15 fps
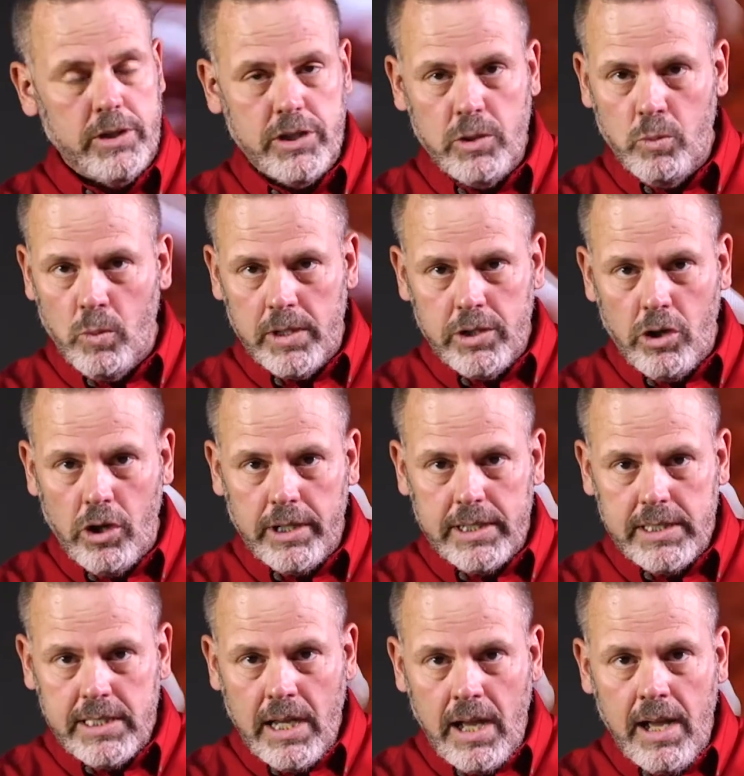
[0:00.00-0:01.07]
see one dog at a
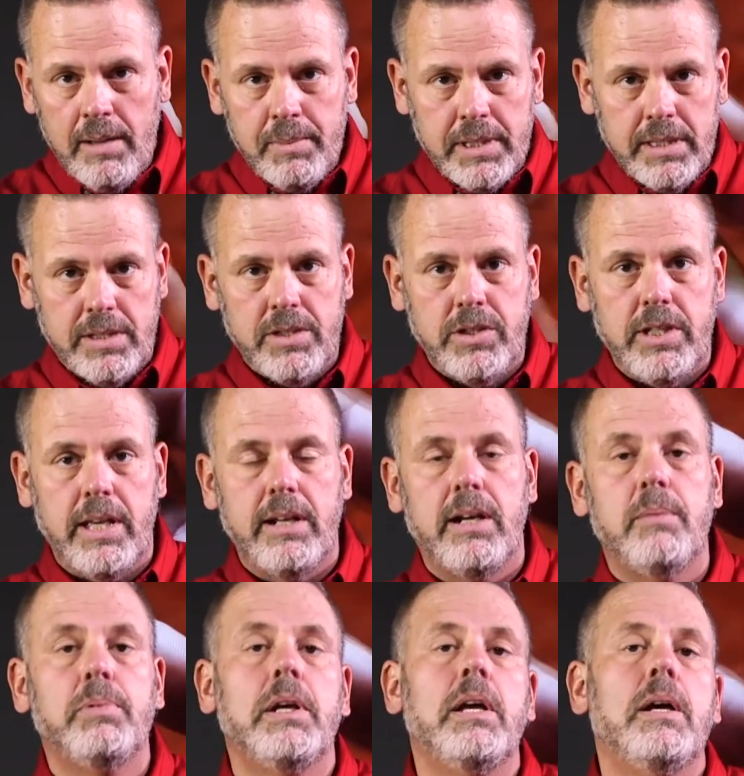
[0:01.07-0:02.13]
time in this
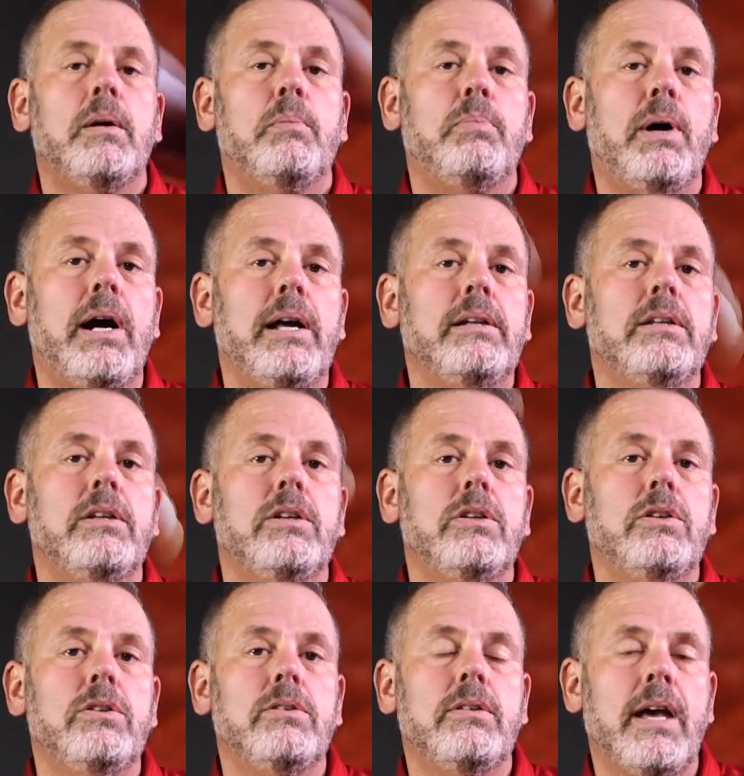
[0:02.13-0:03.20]
setup, but
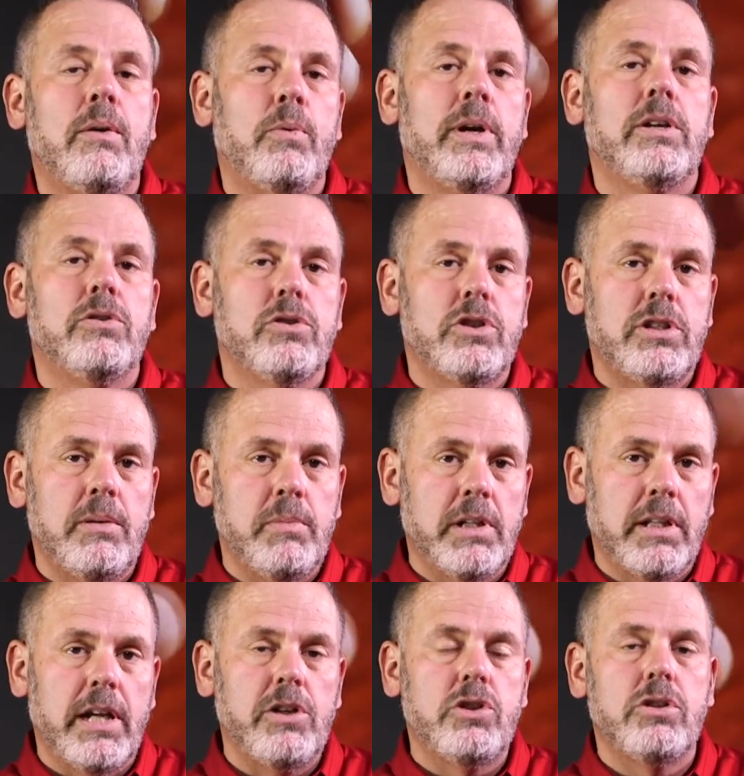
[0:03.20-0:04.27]
that way your
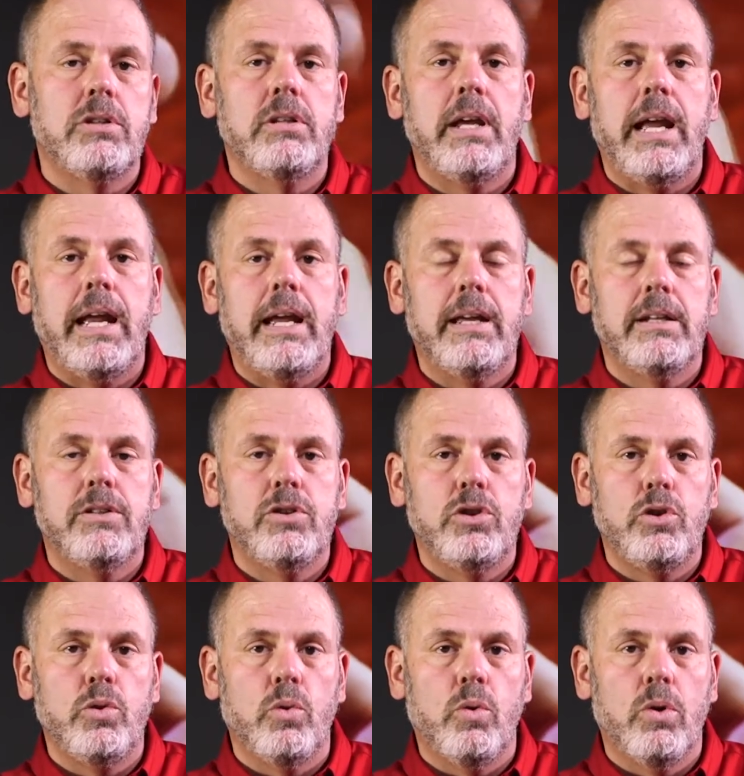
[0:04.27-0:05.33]
stimulation and
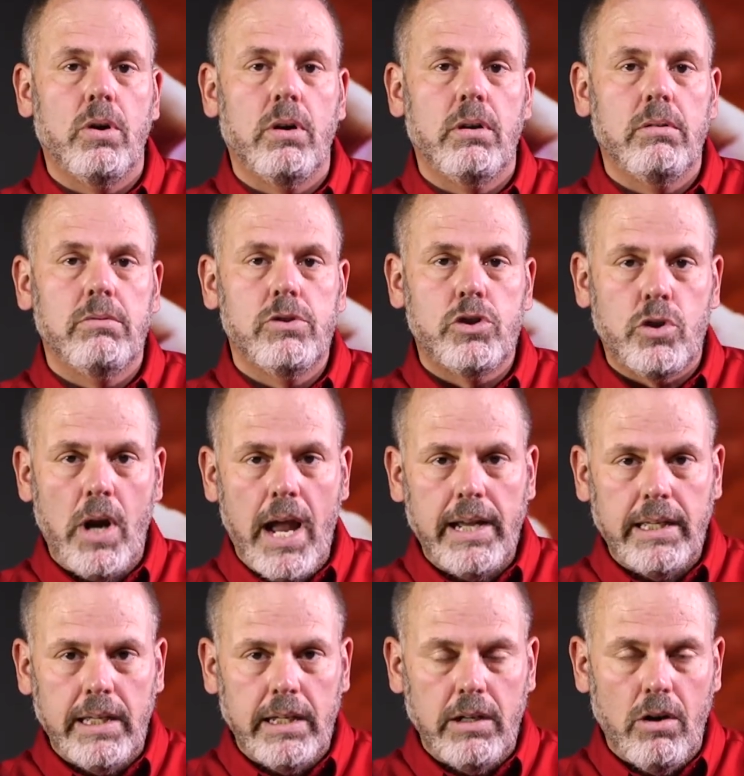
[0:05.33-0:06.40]
your
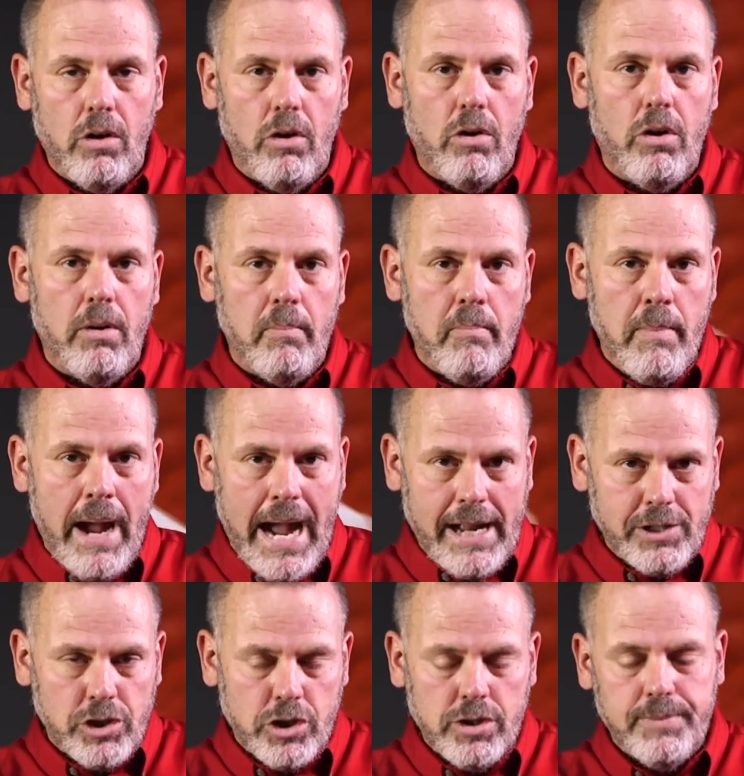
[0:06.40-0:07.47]
tracking are
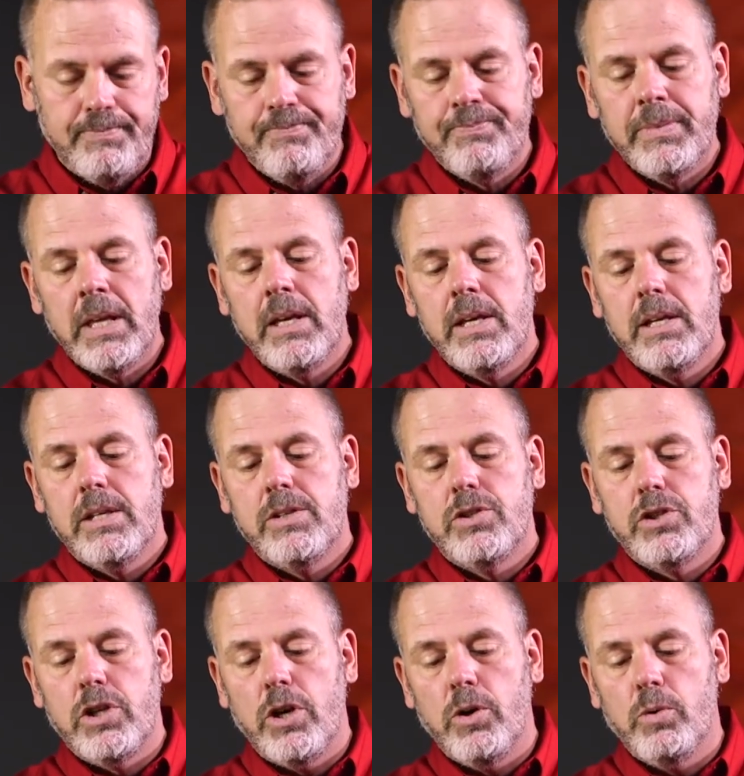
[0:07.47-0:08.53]
matched.
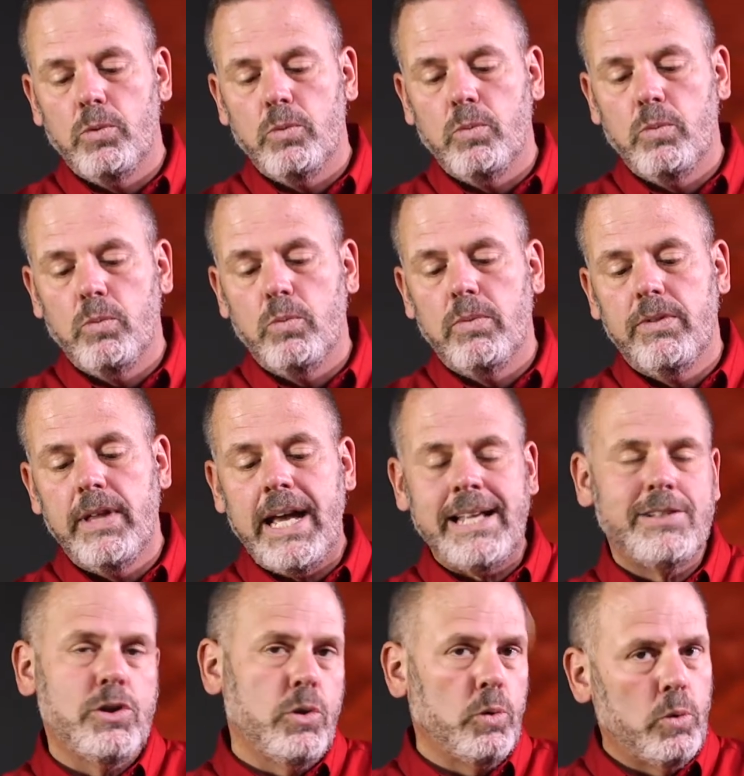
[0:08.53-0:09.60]
So
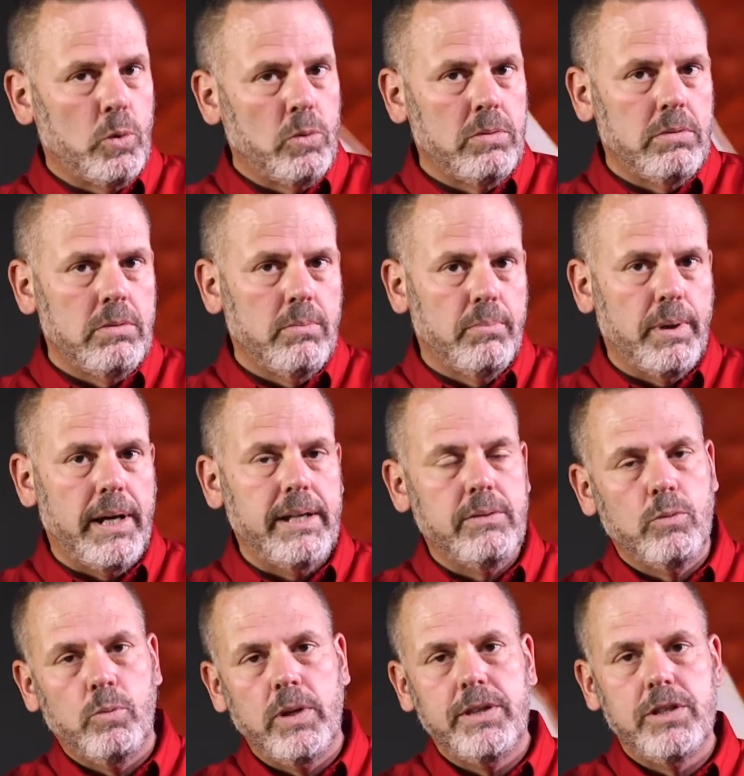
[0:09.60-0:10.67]
that's cool,
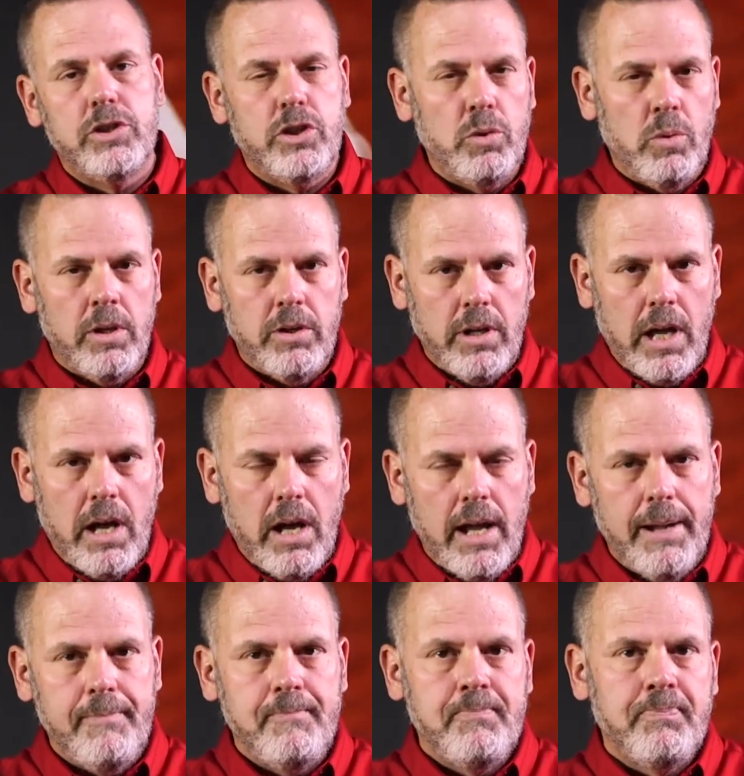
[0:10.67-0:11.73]
but with the 200i,